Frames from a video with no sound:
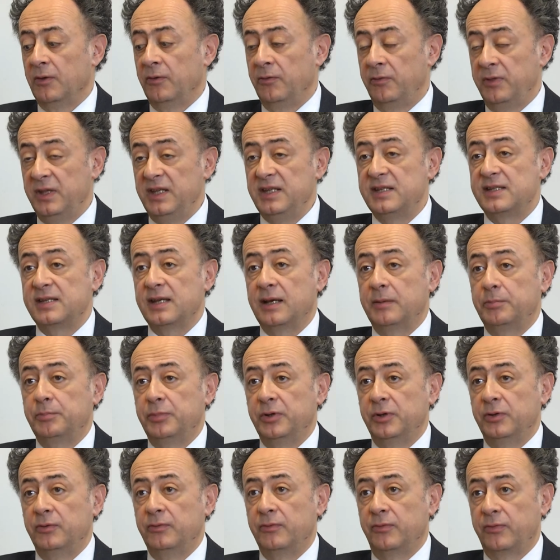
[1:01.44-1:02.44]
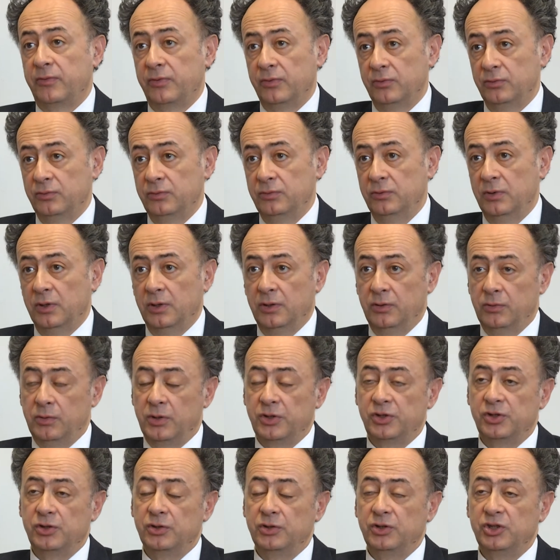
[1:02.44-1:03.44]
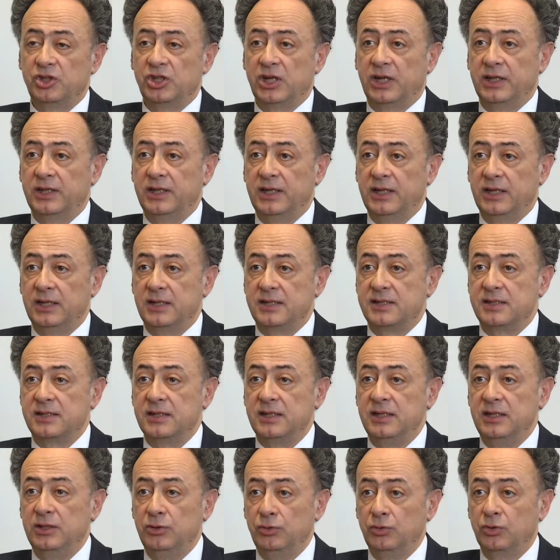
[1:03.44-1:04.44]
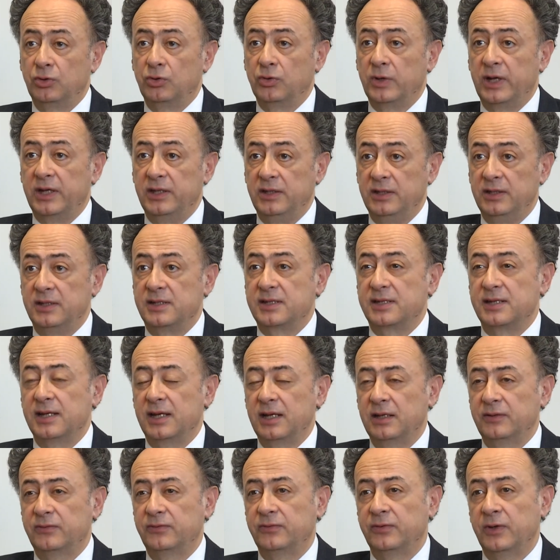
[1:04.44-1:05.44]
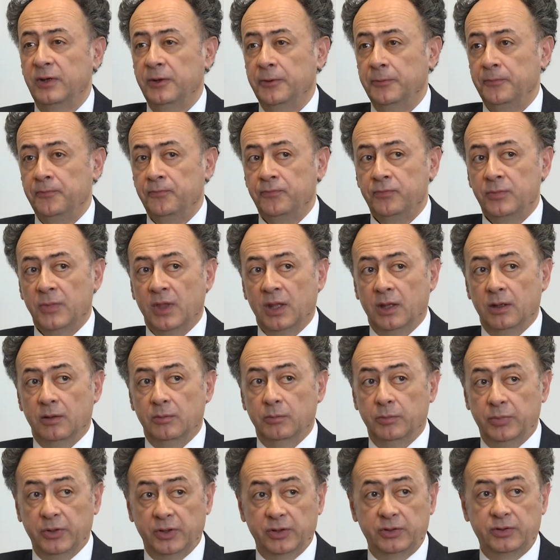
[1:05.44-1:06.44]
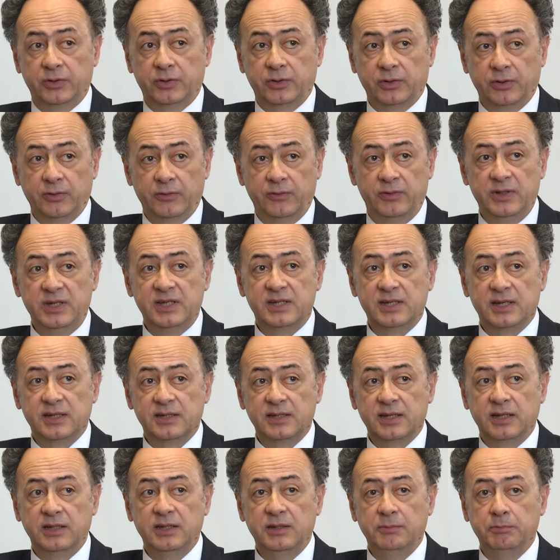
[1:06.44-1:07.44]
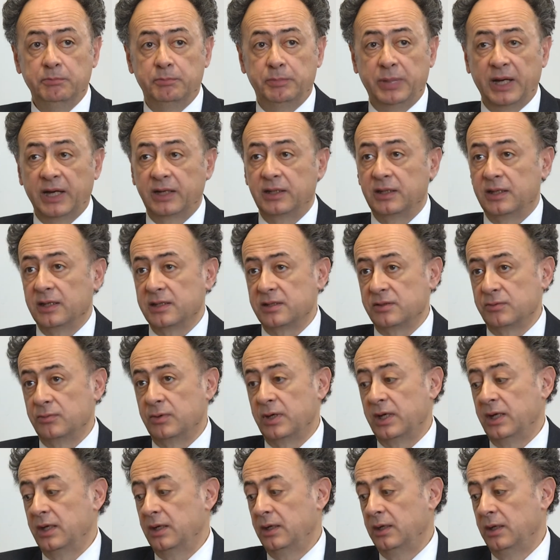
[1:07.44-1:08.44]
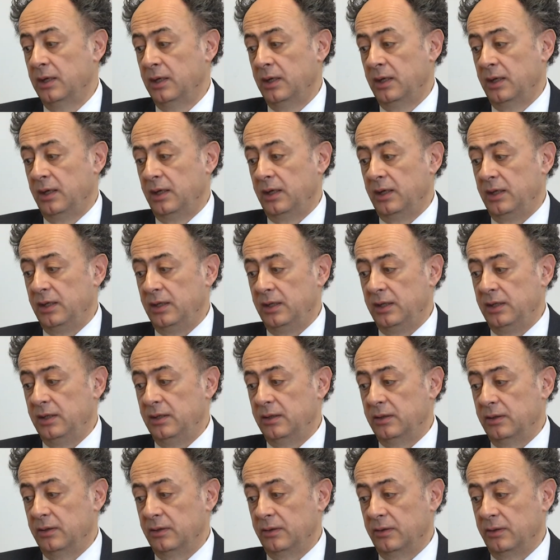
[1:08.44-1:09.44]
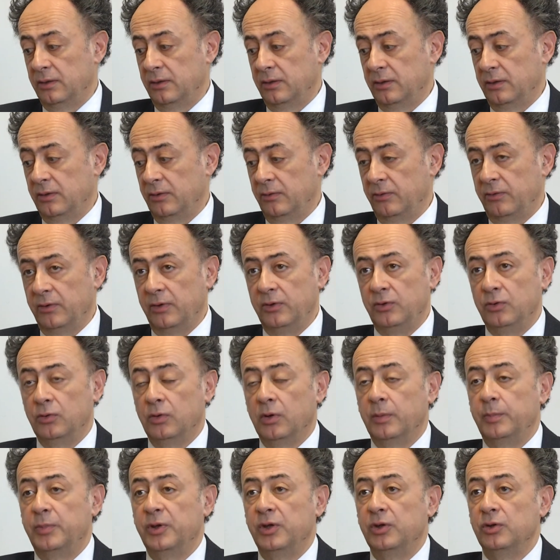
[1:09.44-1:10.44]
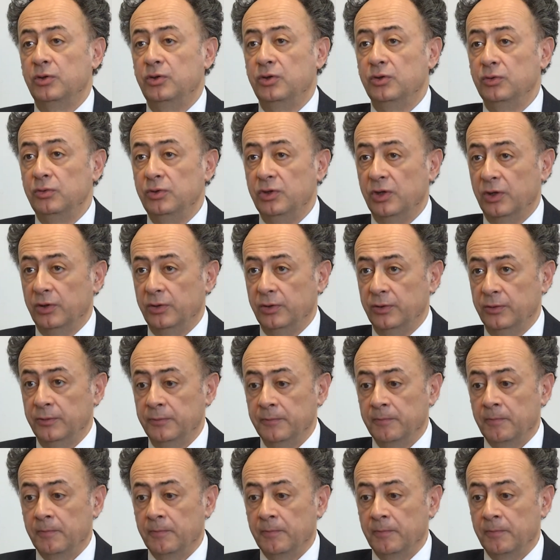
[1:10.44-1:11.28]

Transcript: This happened through Russian channels in Ukraine itself, but this has an impact as well in the European Union.